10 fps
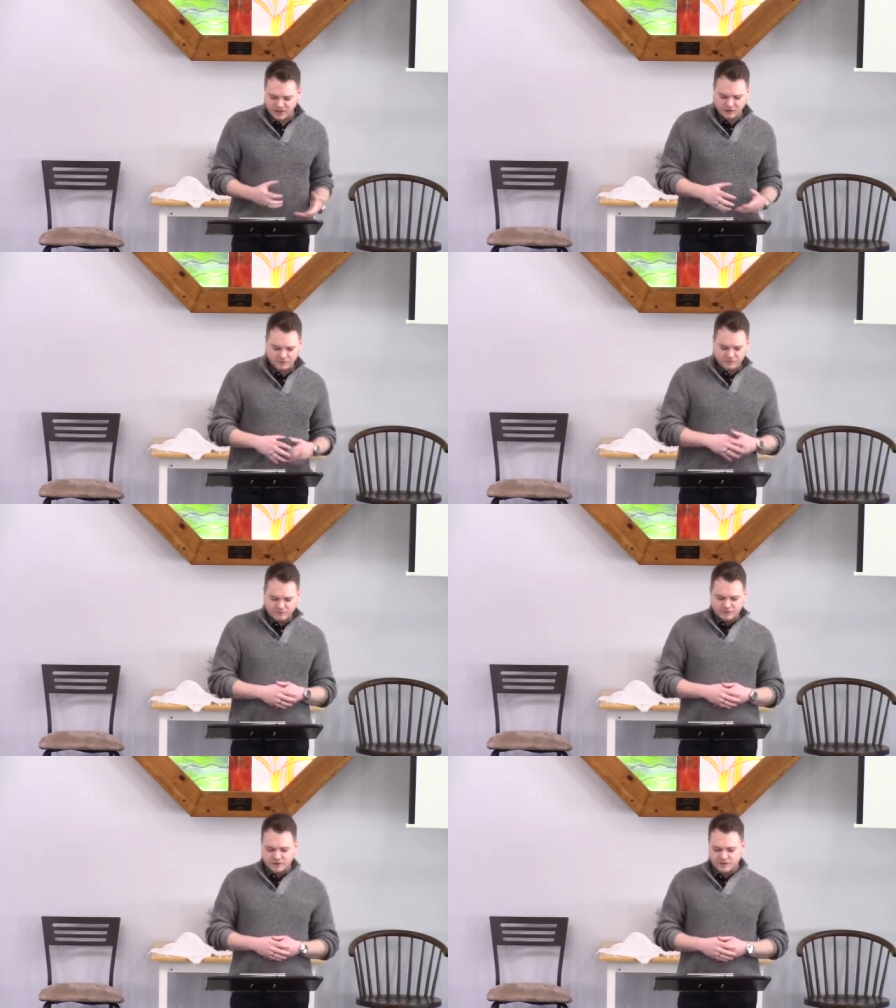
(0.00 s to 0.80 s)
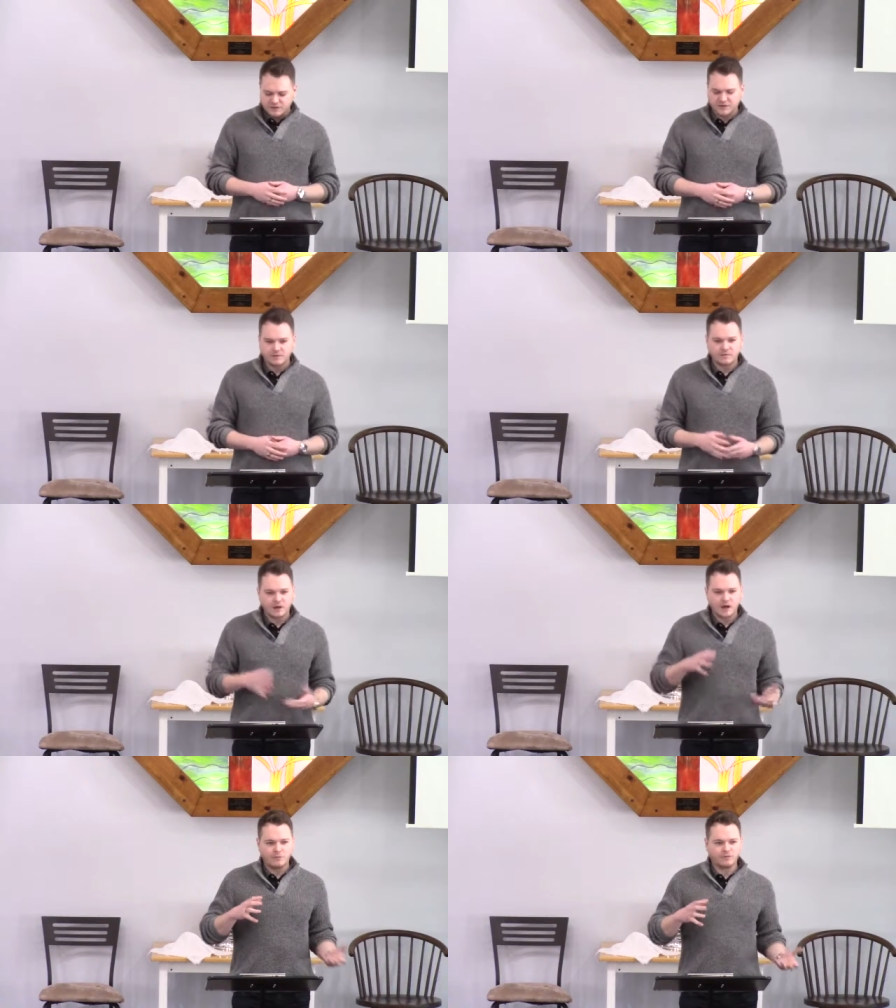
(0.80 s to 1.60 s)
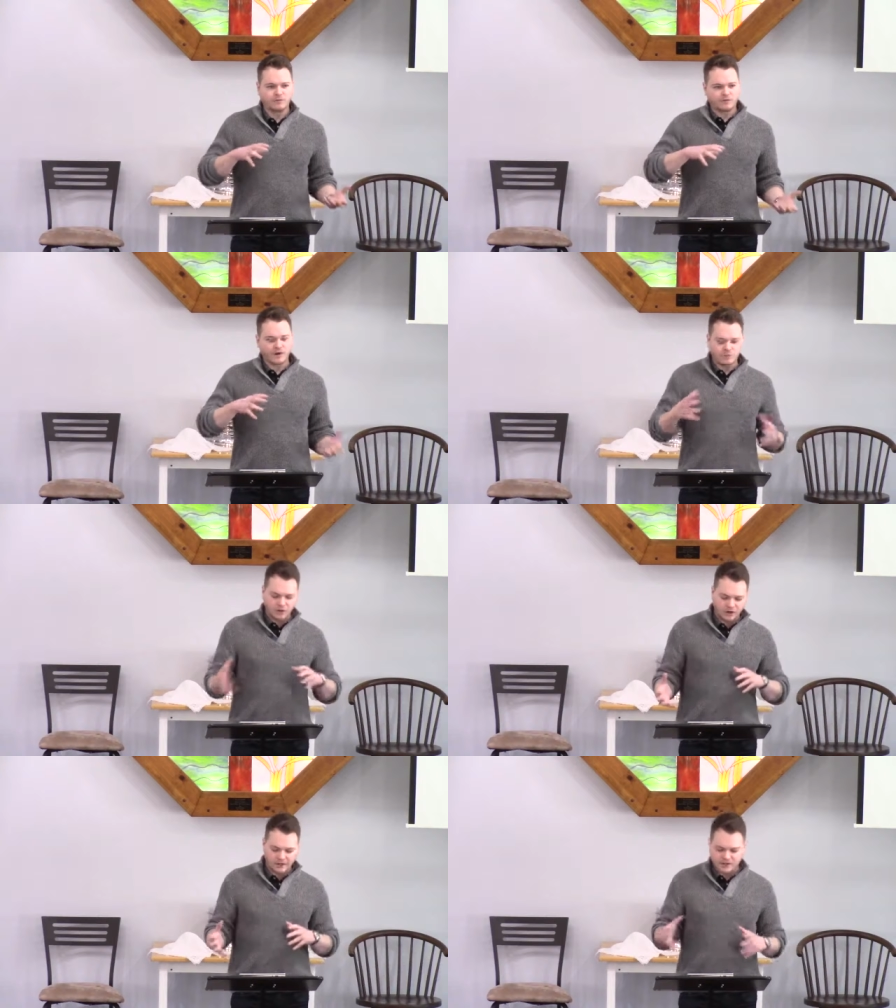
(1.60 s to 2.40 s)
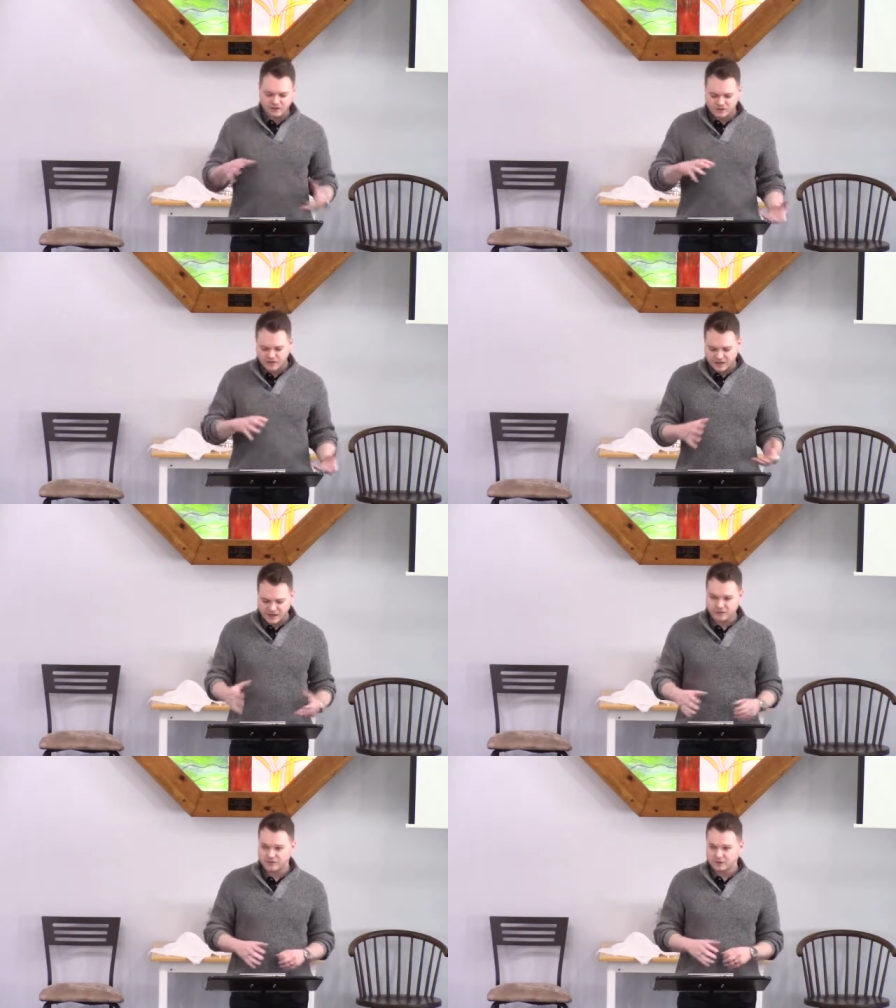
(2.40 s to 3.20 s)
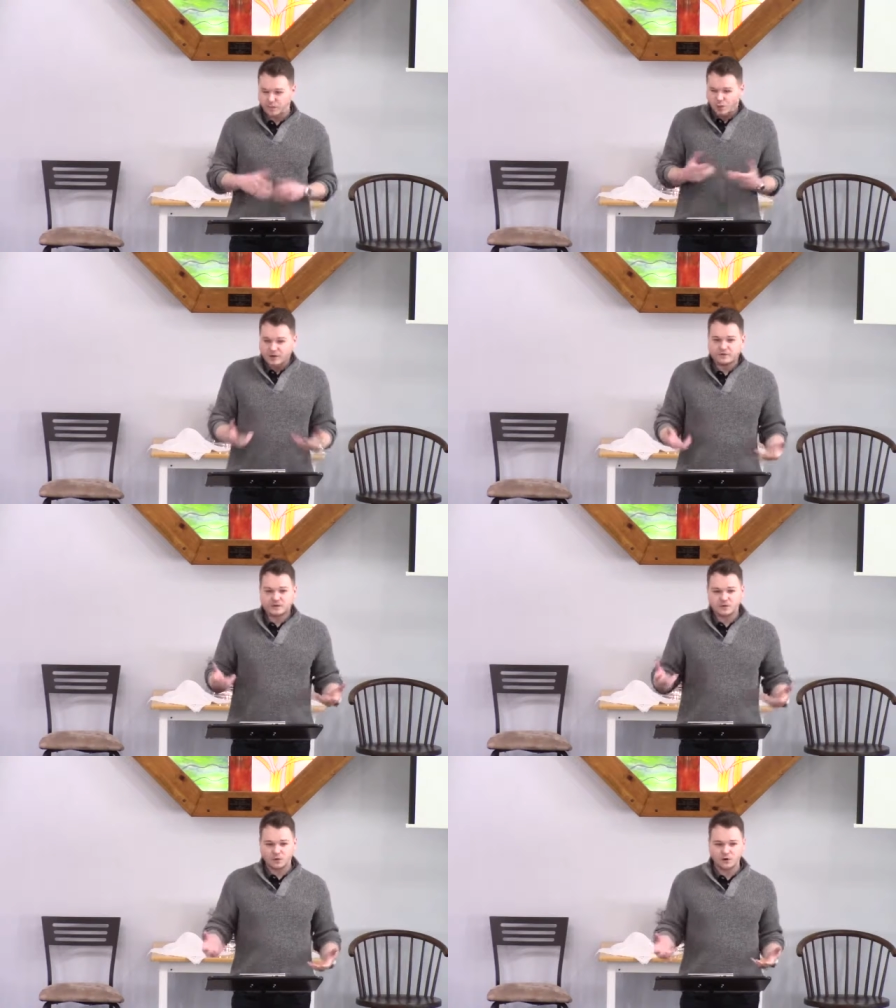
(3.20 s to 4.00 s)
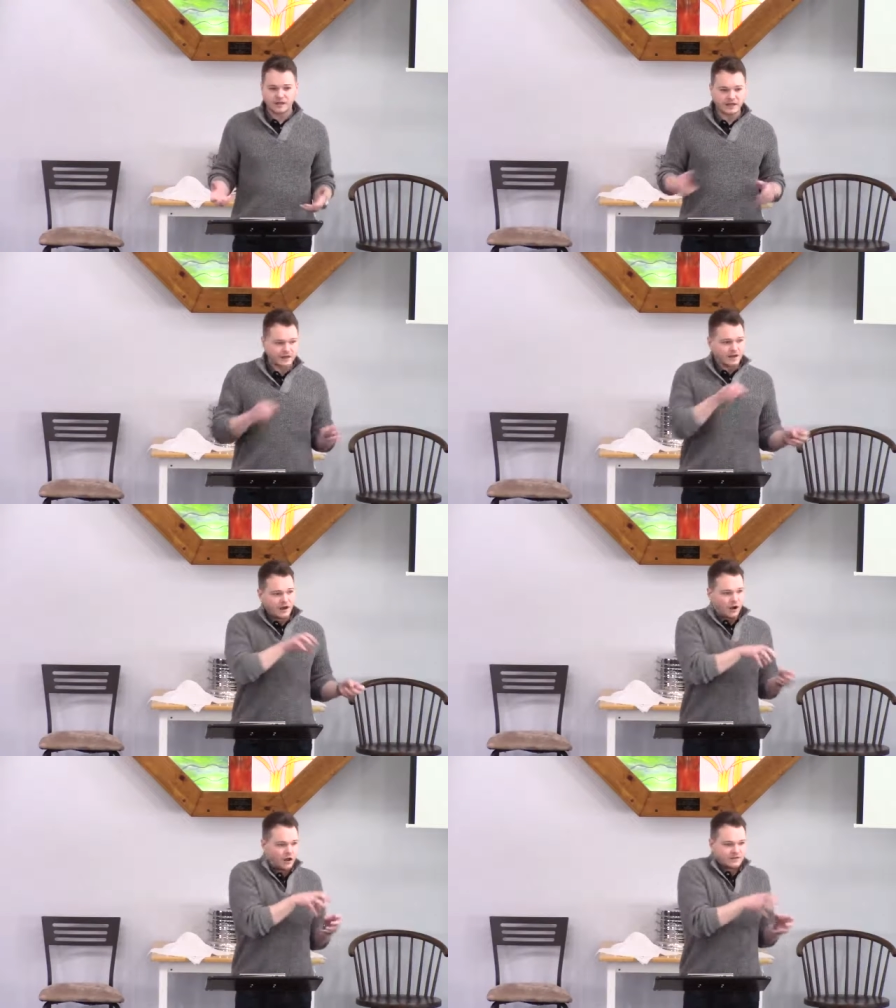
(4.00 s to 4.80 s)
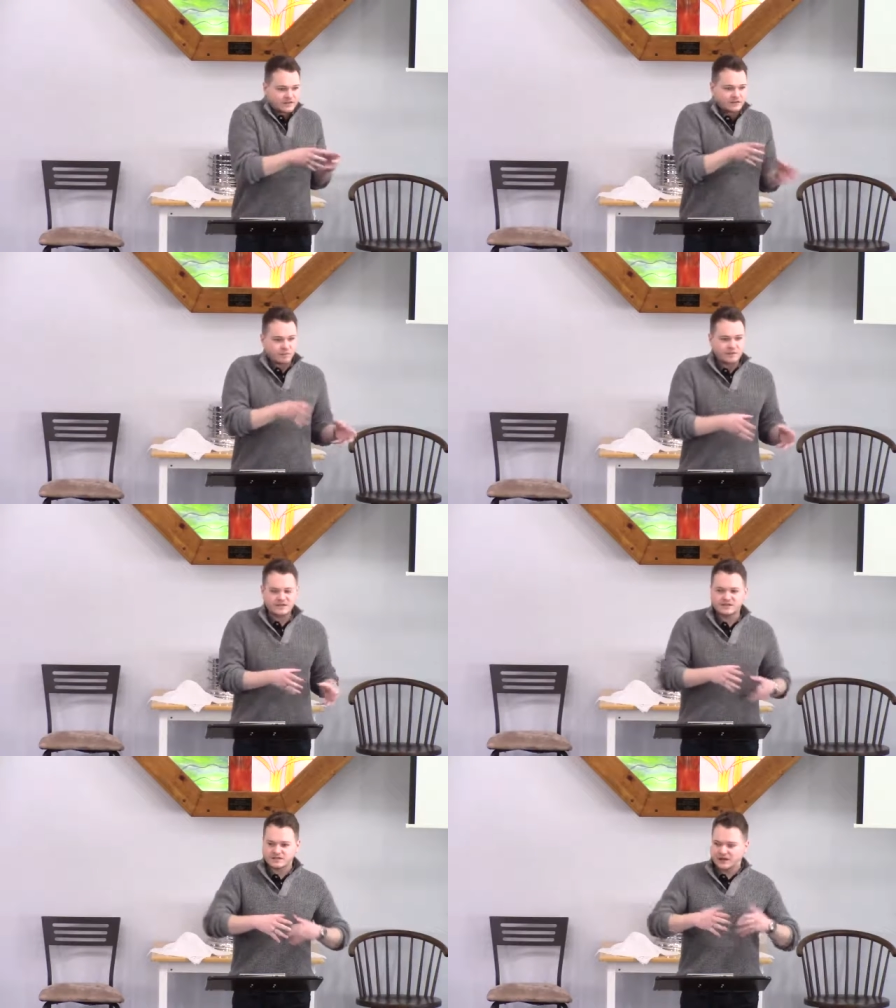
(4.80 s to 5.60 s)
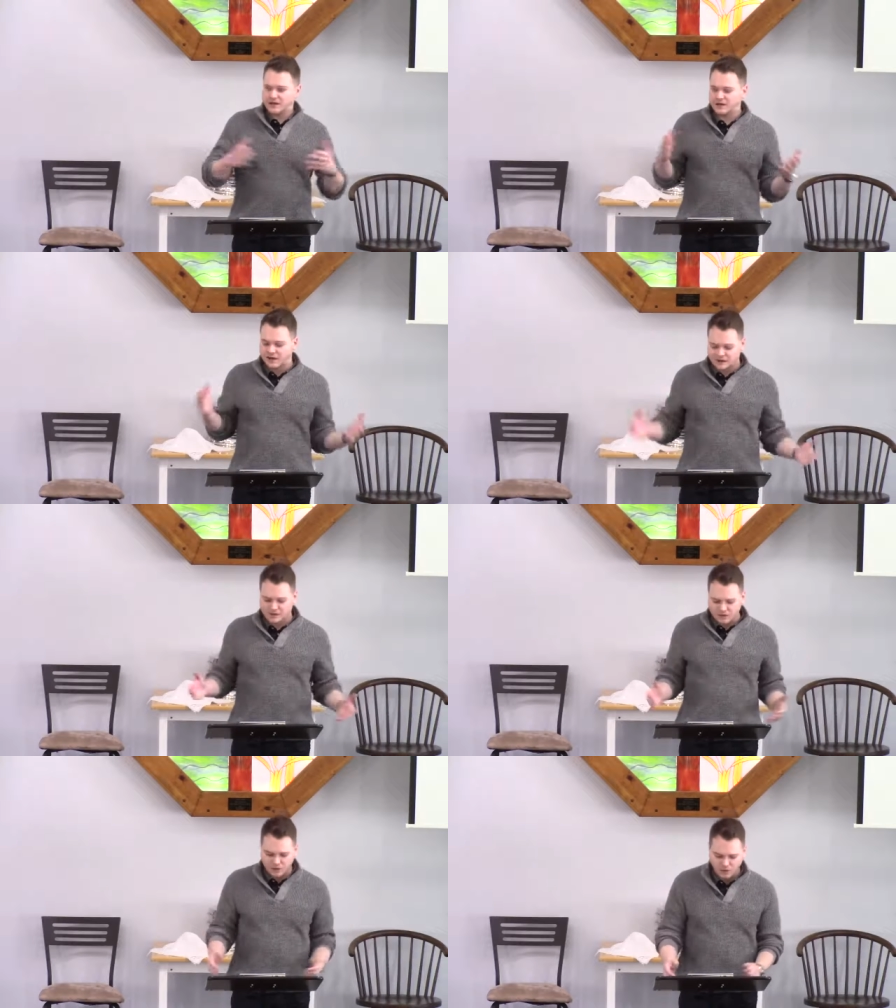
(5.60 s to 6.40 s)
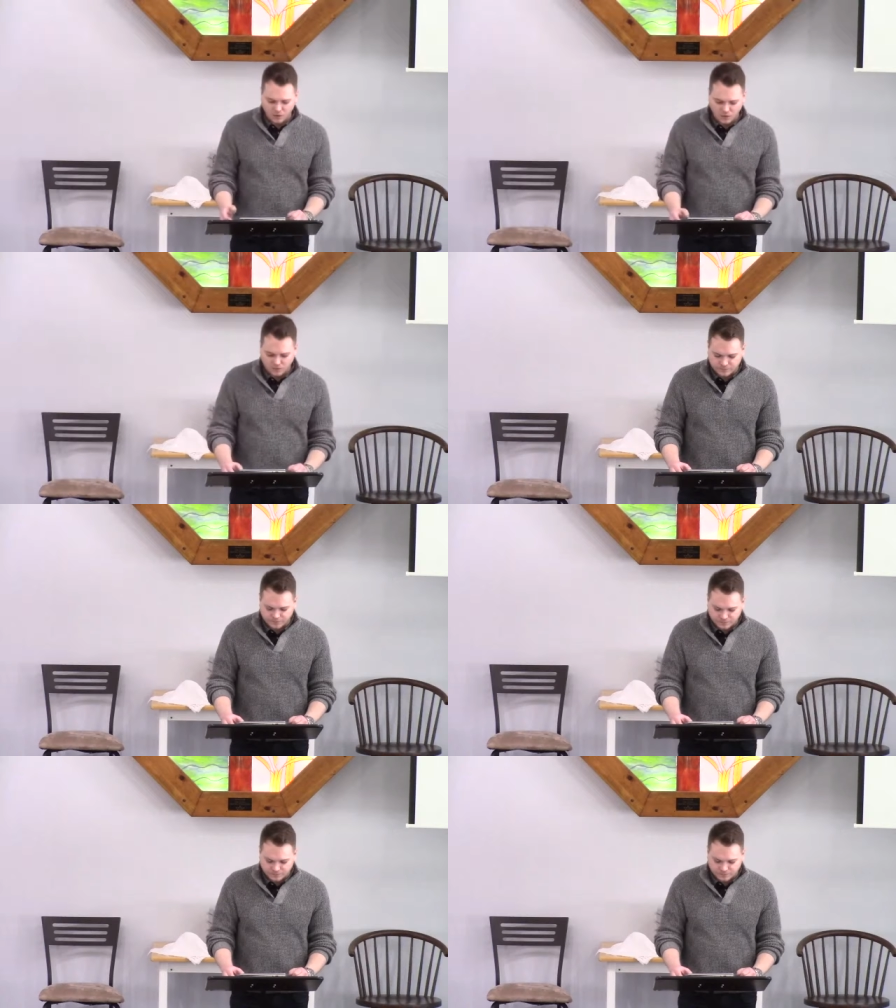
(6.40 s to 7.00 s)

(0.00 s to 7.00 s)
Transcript: and I've found it to be a helpful framework in understanding the, the point of the story in all of its different pieces and as a whole.